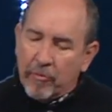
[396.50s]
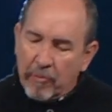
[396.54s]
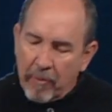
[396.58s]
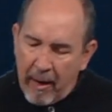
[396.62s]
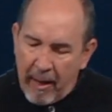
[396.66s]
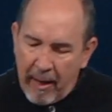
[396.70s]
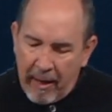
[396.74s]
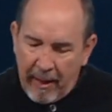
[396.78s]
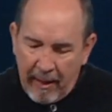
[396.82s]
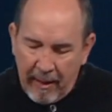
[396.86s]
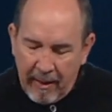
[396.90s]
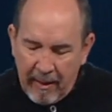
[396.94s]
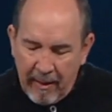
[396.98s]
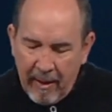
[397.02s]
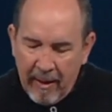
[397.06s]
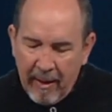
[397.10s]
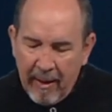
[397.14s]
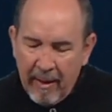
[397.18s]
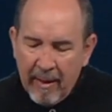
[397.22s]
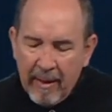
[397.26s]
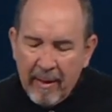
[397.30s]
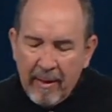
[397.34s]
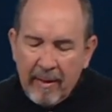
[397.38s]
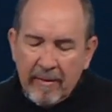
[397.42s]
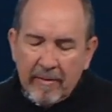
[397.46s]
reign,
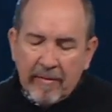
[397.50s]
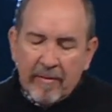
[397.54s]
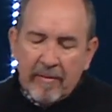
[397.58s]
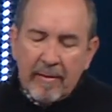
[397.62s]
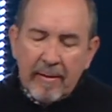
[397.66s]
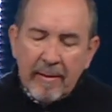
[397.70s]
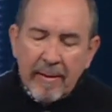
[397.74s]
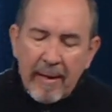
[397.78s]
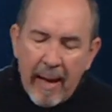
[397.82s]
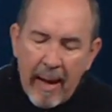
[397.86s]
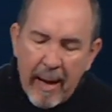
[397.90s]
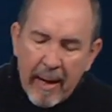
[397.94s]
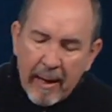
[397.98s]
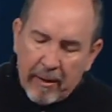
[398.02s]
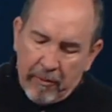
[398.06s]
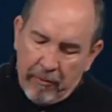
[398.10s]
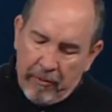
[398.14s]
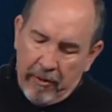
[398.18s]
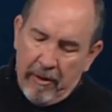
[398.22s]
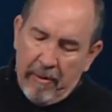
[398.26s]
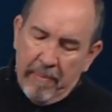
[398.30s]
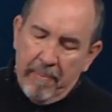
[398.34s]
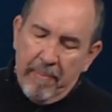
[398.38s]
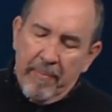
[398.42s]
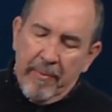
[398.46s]

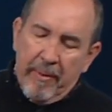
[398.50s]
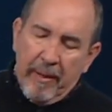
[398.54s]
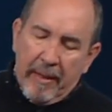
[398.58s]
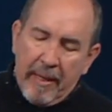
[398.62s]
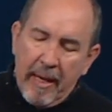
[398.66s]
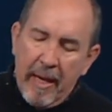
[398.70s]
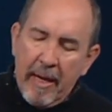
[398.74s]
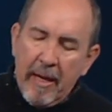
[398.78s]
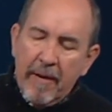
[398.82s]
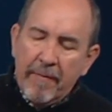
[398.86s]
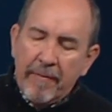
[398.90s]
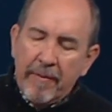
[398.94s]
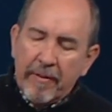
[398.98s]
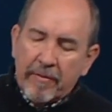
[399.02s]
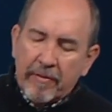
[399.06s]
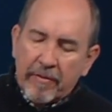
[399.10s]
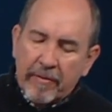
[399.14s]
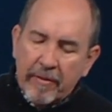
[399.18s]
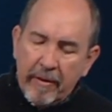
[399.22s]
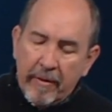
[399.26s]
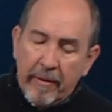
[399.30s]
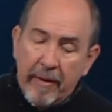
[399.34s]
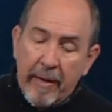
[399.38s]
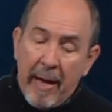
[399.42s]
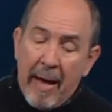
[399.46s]
Sennacherib, the king of
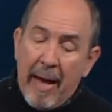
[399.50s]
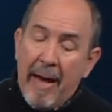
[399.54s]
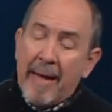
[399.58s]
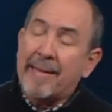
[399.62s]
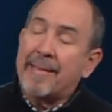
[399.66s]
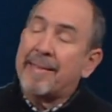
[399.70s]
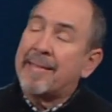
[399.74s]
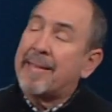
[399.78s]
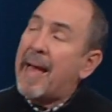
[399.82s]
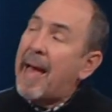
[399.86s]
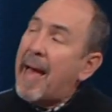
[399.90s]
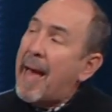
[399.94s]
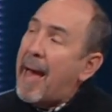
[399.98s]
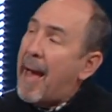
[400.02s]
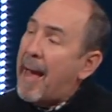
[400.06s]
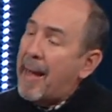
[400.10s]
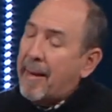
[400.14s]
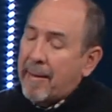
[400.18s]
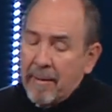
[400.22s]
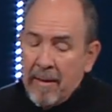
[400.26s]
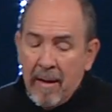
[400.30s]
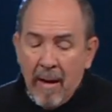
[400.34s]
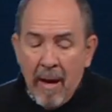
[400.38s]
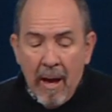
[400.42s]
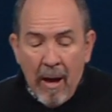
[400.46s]
Assyria,
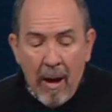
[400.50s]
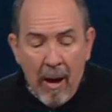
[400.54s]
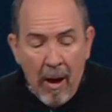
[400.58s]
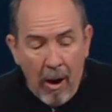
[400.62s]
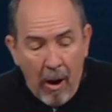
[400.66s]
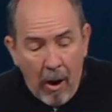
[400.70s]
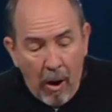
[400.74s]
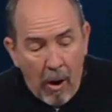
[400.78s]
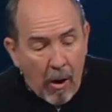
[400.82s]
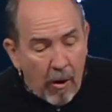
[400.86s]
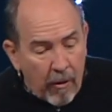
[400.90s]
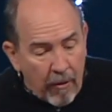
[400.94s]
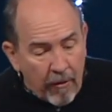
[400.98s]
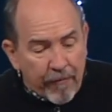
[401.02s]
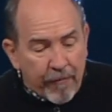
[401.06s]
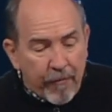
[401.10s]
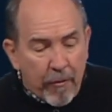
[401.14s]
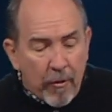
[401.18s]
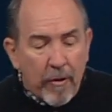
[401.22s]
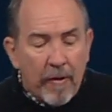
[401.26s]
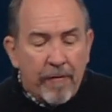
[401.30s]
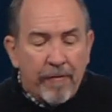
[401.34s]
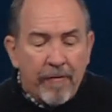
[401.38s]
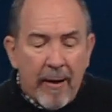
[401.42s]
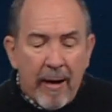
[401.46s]
attacked all the
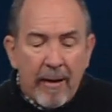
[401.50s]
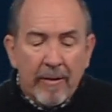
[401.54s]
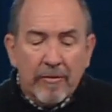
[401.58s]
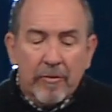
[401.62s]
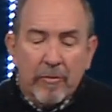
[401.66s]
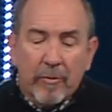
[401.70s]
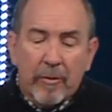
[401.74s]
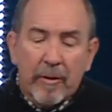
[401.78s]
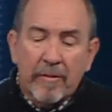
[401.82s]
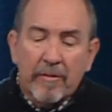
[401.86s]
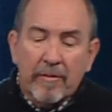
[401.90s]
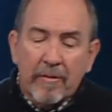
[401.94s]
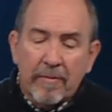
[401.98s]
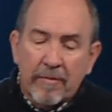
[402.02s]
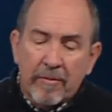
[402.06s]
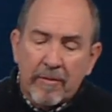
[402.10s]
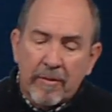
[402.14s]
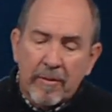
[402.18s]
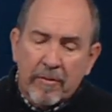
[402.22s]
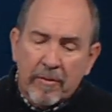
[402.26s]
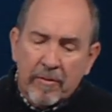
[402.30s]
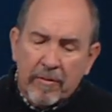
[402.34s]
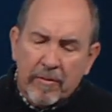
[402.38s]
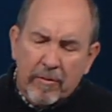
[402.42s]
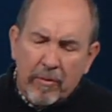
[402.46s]
fortified
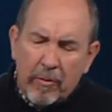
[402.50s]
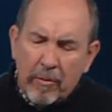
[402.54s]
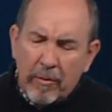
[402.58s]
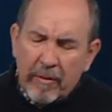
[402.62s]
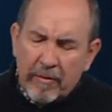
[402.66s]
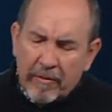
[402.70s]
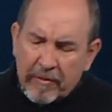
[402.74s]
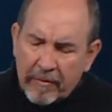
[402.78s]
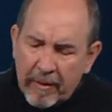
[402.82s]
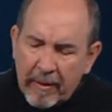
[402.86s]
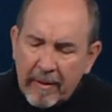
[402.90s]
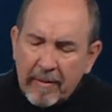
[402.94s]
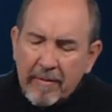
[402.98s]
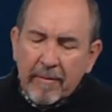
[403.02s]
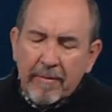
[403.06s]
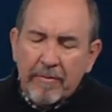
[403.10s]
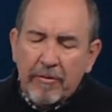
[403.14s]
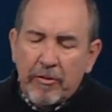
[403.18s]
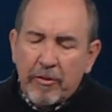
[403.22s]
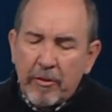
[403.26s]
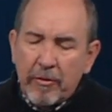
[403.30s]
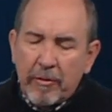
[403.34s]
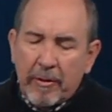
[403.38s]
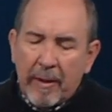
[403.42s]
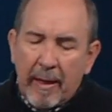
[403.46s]
cities of
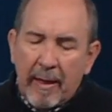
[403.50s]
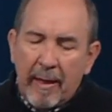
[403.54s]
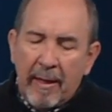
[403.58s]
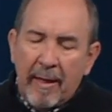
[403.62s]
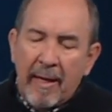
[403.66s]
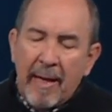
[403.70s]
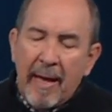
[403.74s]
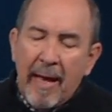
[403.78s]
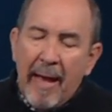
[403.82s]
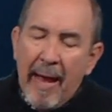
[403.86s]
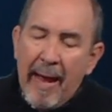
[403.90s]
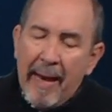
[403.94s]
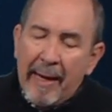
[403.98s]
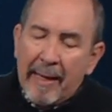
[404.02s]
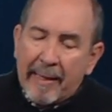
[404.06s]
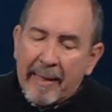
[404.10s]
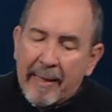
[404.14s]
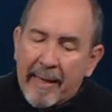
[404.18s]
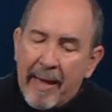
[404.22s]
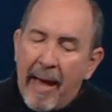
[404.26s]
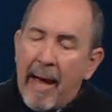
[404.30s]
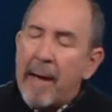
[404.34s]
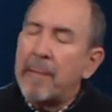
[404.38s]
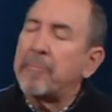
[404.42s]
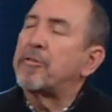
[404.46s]
Judah and
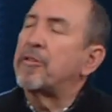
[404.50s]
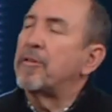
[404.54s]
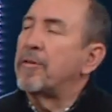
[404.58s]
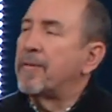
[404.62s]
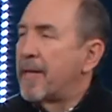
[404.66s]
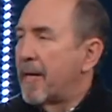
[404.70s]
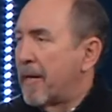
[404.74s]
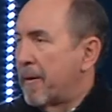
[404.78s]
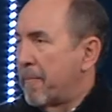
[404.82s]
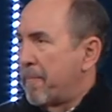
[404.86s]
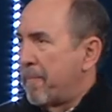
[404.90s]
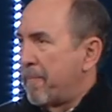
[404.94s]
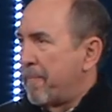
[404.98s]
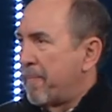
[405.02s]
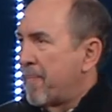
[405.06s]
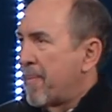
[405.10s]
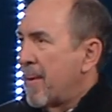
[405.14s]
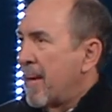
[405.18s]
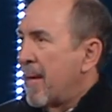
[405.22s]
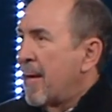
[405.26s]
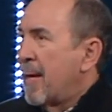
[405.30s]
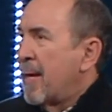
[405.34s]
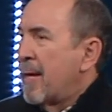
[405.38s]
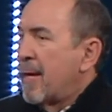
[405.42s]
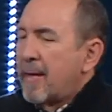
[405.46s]
captured them.
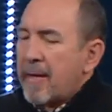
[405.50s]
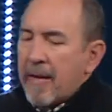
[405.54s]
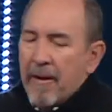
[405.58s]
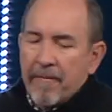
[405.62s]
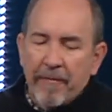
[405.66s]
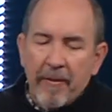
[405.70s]
Now,